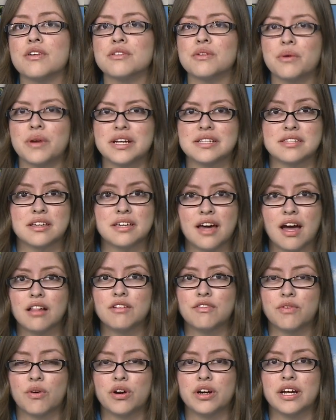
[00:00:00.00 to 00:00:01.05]
earthquakes in
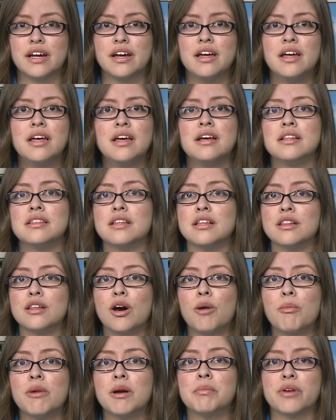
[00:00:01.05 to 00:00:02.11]
California, the
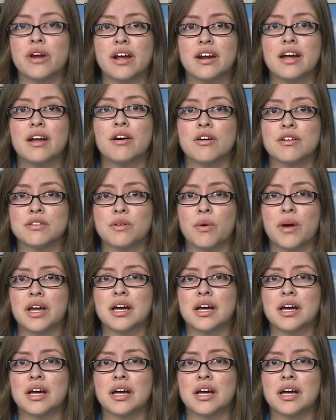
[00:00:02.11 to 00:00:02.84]
Loma Prieta earthquake